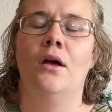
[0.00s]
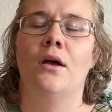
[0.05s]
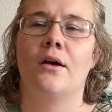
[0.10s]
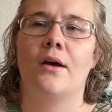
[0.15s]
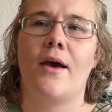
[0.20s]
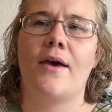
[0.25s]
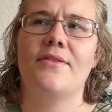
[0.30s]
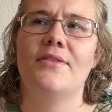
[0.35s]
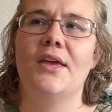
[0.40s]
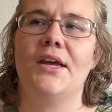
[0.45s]

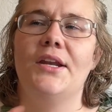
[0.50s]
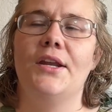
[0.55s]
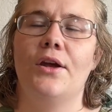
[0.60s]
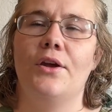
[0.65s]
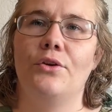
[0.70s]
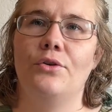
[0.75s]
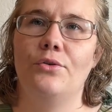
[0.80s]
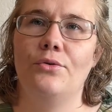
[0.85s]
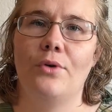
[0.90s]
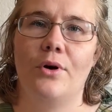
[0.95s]
And then
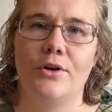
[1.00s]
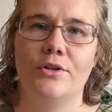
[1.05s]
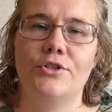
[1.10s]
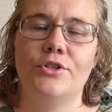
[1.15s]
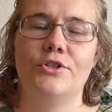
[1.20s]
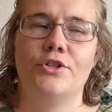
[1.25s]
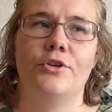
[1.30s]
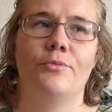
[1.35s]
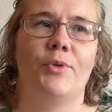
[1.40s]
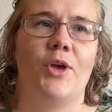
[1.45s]
you also
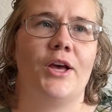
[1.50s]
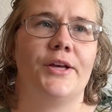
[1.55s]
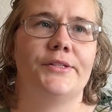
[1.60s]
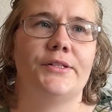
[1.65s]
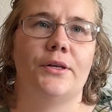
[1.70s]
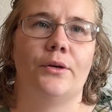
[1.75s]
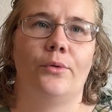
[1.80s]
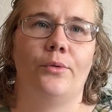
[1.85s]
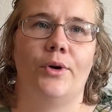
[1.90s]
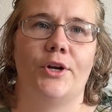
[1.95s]
should be
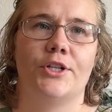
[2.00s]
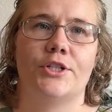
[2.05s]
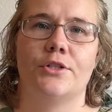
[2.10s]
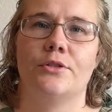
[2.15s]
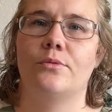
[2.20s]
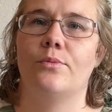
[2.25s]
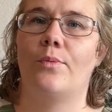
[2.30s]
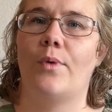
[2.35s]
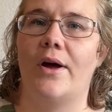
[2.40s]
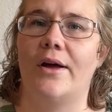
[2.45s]
asking questions.
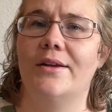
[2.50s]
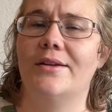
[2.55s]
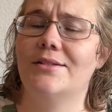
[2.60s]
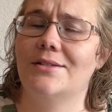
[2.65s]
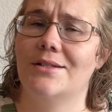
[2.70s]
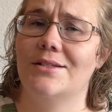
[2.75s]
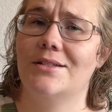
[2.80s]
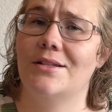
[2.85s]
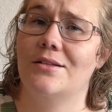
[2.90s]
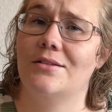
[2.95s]
Why
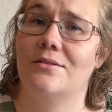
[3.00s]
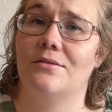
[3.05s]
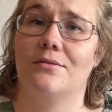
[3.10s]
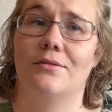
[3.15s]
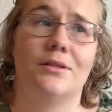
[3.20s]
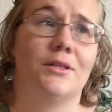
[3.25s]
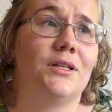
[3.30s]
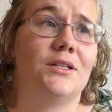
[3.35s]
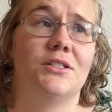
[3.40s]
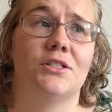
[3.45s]
does
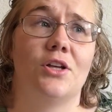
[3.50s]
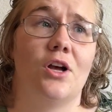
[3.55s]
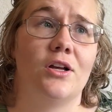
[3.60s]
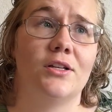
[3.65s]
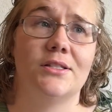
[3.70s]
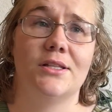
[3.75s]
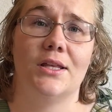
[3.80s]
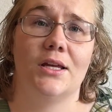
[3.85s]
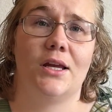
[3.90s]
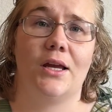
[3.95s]
the
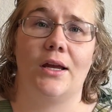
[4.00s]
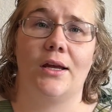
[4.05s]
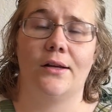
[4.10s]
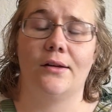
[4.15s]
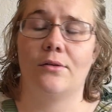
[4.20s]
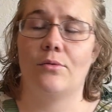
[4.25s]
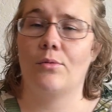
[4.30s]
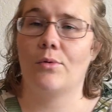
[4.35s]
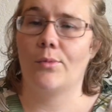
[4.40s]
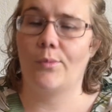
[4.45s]
sauce thicken?
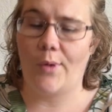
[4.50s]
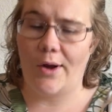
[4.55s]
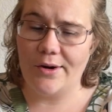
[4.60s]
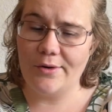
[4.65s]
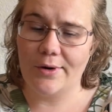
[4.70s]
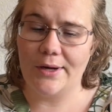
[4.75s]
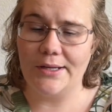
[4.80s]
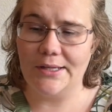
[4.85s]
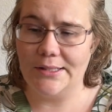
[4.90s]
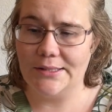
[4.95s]
Or why do
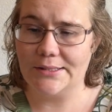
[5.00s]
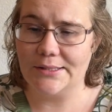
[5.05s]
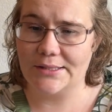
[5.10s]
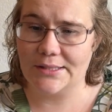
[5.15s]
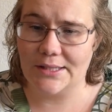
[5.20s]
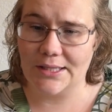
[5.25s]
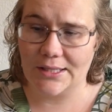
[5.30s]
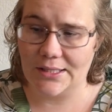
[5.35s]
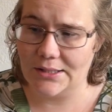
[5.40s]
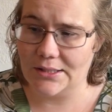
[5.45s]
I need to
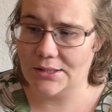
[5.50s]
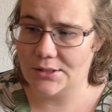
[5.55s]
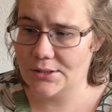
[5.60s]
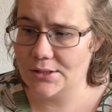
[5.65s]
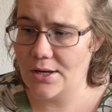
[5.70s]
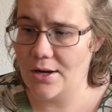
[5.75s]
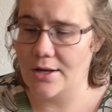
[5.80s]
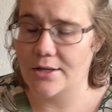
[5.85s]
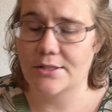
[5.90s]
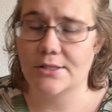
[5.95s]
thicken the
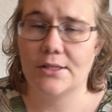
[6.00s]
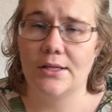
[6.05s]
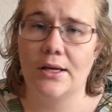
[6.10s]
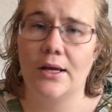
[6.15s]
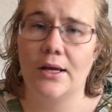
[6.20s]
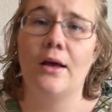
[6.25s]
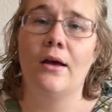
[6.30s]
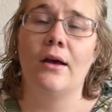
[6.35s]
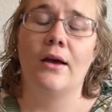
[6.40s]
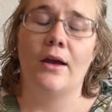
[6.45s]
sauce?
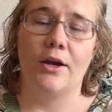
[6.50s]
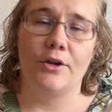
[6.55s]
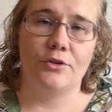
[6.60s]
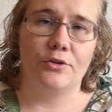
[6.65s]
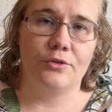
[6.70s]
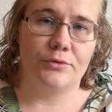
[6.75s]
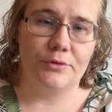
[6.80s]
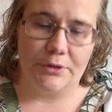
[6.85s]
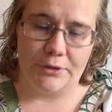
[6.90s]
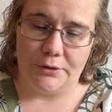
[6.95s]
And
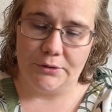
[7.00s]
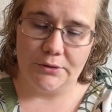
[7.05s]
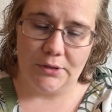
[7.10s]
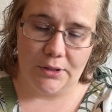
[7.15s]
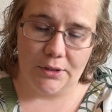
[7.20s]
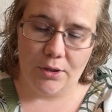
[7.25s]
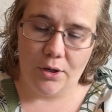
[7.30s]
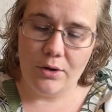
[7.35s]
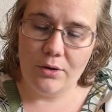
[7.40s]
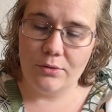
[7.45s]
you'll learn like,
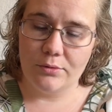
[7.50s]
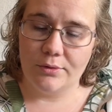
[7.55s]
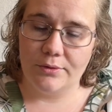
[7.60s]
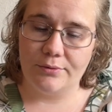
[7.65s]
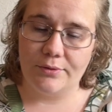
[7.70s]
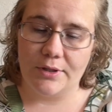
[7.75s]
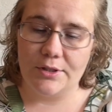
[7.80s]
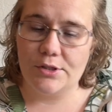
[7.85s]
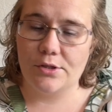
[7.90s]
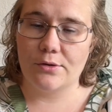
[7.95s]
oh, if
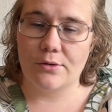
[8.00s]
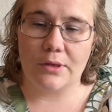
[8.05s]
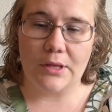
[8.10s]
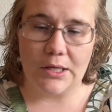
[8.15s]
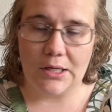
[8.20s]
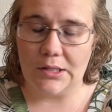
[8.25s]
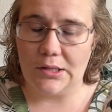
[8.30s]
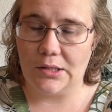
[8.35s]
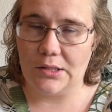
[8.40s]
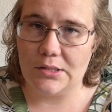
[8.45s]
I don't
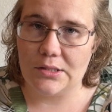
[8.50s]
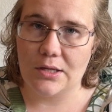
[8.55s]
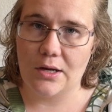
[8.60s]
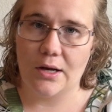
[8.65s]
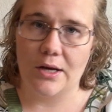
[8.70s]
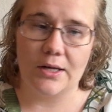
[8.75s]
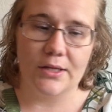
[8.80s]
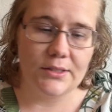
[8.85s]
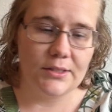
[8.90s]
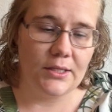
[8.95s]
thicken the
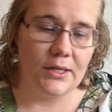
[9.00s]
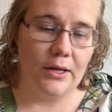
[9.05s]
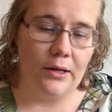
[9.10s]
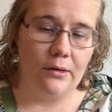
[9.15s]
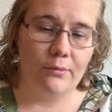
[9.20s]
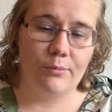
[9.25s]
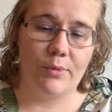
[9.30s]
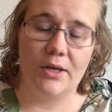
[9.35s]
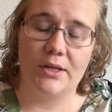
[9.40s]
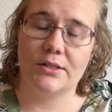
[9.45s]
sauce, it
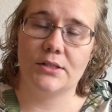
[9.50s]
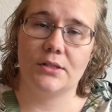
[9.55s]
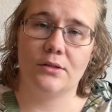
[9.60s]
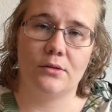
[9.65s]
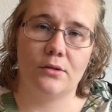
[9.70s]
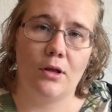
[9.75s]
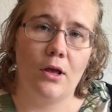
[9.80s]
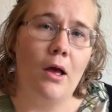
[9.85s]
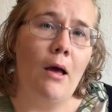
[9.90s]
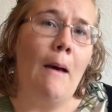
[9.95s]
makes the
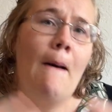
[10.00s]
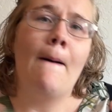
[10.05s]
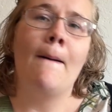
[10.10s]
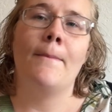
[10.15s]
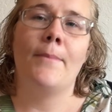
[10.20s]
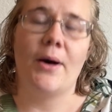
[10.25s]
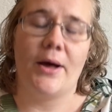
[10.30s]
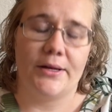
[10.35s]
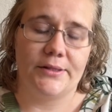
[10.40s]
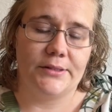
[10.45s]

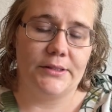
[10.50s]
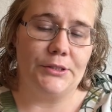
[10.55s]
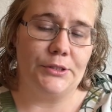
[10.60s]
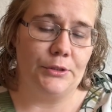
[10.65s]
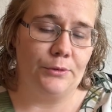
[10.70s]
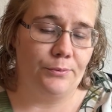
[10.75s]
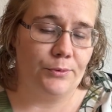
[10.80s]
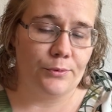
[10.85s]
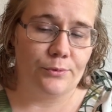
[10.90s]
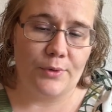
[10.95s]
pasta
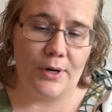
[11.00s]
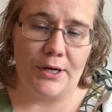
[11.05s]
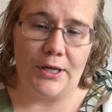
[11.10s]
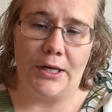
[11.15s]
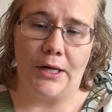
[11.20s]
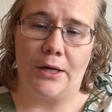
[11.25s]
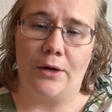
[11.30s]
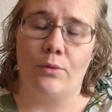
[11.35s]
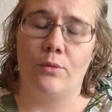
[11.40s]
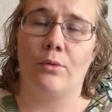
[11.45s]
super
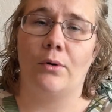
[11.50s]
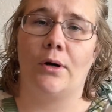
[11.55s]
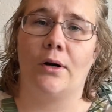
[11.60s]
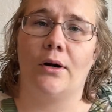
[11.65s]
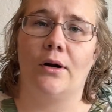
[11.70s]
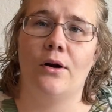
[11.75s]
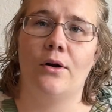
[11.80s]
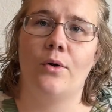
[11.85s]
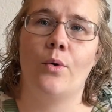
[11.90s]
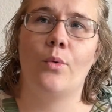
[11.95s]
runny.
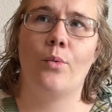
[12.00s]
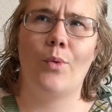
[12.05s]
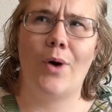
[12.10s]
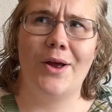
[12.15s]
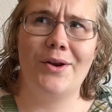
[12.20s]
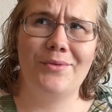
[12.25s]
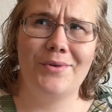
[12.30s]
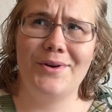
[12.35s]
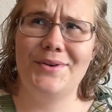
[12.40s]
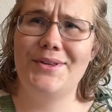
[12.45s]
Or why
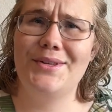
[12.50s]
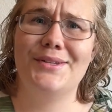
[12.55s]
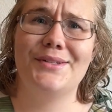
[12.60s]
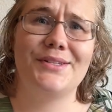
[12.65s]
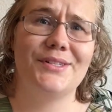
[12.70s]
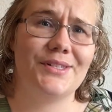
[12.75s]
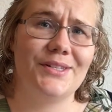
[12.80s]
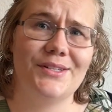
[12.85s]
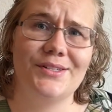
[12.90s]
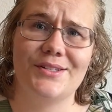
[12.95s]
do I need to
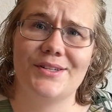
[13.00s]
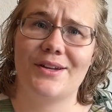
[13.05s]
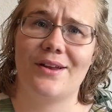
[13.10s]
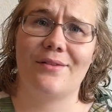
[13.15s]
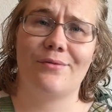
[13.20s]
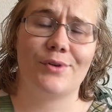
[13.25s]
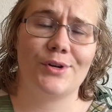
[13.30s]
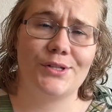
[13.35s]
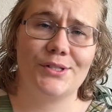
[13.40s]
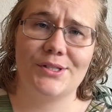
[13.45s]
season
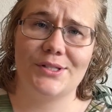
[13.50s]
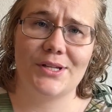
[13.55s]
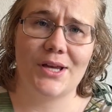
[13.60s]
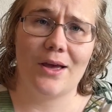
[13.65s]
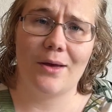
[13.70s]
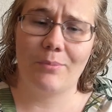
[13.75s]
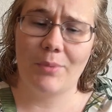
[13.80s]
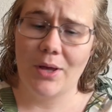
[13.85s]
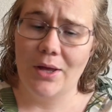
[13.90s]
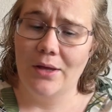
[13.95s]
every
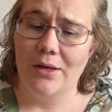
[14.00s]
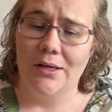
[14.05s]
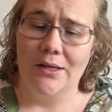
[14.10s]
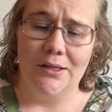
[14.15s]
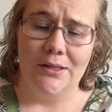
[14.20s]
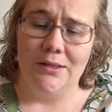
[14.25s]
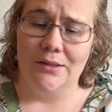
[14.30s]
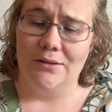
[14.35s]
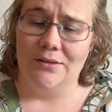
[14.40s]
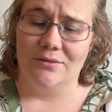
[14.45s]
step?
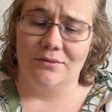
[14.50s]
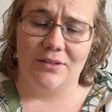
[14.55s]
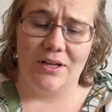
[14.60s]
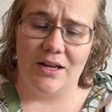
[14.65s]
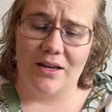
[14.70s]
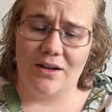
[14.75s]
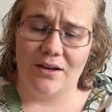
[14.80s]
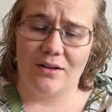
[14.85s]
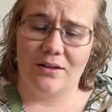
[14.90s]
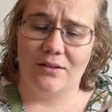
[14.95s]

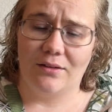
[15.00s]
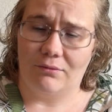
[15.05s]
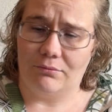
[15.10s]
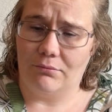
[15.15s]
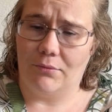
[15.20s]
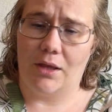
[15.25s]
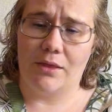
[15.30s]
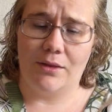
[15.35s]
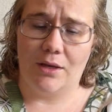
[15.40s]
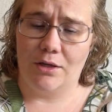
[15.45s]

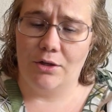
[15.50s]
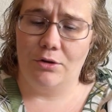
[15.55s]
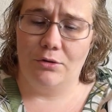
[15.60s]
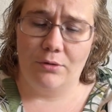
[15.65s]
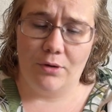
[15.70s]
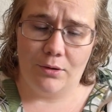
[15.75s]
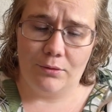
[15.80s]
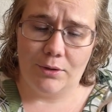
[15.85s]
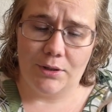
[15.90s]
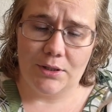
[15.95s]
And then you
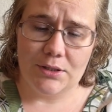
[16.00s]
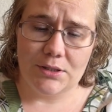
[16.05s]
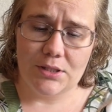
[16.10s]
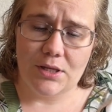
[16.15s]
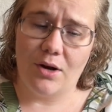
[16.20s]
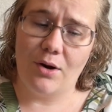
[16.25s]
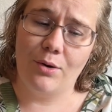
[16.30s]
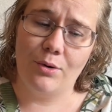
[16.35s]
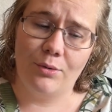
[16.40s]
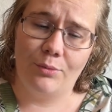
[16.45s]
notice,
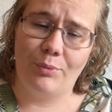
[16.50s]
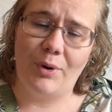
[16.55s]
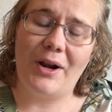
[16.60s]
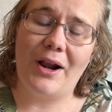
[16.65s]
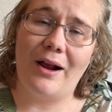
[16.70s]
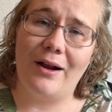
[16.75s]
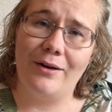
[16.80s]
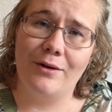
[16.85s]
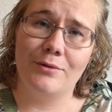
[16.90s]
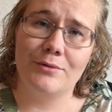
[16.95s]
oh, when
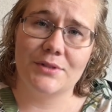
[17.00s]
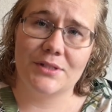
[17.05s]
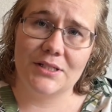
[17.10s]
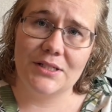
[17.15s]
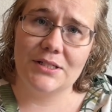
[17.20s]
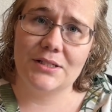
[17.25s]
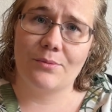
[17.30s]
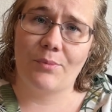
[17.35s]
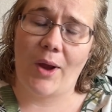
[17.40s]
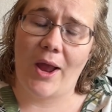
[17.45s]
I don't
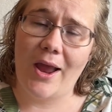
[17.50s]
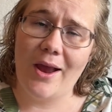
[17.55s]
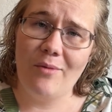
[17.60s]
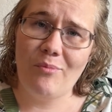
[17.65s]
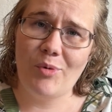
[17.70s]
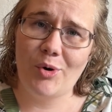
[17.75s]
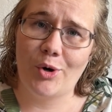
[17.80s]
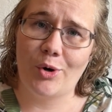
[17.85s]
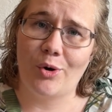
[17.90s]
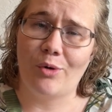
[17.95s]
season my
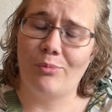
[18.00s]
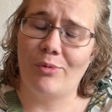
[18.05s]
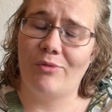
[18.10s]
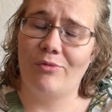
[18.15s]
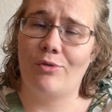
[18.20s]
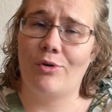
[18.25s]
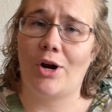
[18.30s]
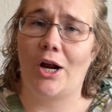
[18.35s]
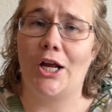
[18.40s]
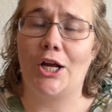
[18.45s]
hamburger
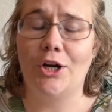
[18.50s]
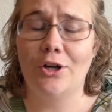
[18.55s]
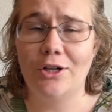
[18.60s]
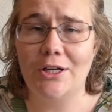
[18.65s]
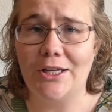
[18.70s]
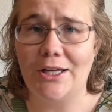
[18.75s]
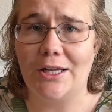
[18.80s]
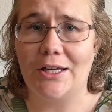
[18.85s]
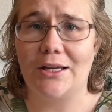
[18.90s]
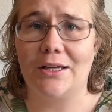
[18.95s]
before I cook
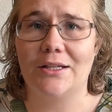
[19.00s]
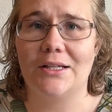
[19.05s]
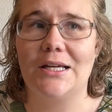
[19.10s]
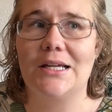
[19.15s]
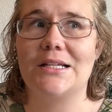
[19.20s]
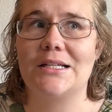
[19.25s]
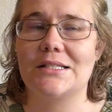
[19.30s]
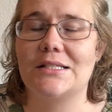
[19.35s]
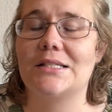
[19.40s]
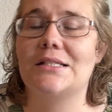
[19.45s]
it, it
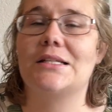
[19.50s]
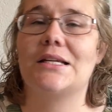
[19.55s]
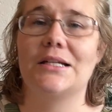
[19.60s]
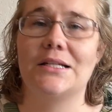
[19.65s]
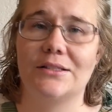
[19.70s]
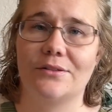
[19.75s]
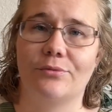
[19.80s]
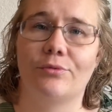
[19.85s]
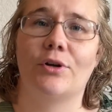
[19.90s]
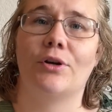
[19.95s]
doesn't
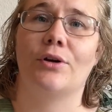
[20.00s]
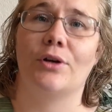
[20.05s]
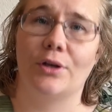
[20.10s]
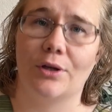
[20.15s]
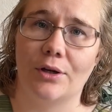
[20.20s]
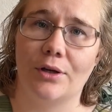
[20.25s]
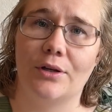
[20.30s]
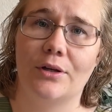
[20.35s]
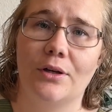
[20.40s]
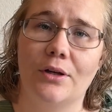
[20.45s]
taste very
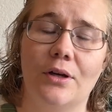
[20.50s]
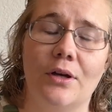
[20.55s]
good.